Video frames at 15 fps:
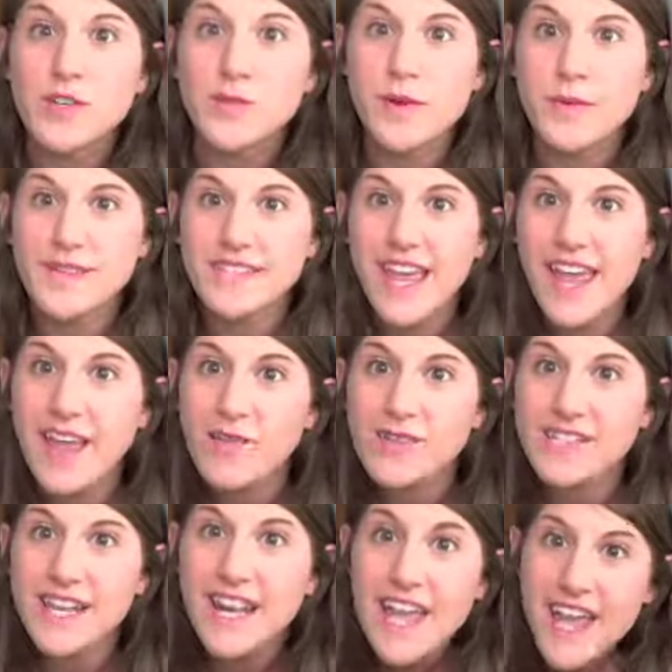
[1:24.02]
So what I was saying
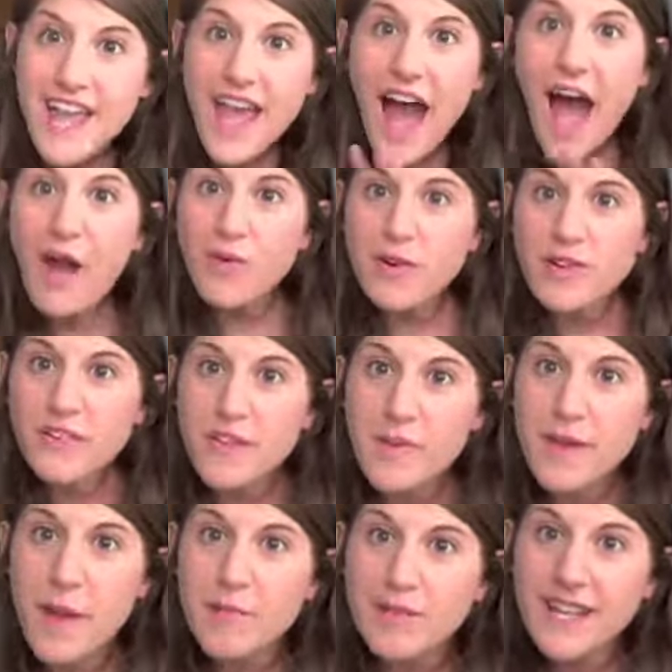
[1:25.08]
was that I wonder if there'll
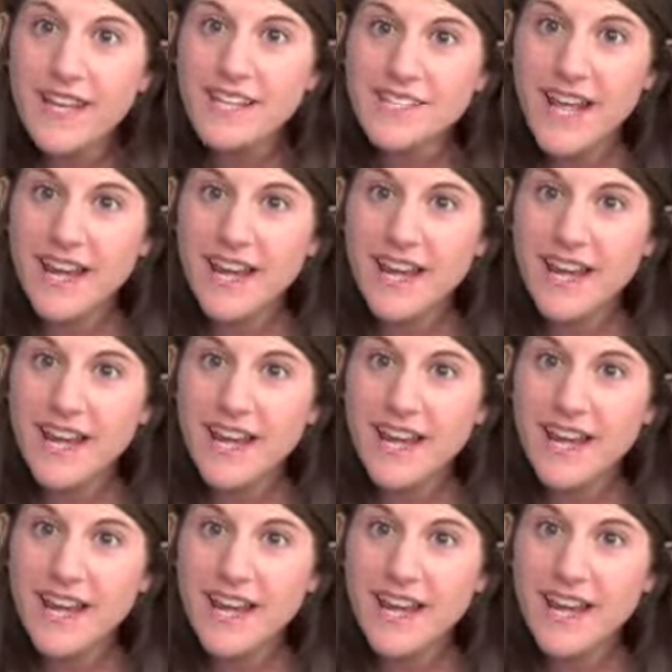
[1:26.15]
be a place,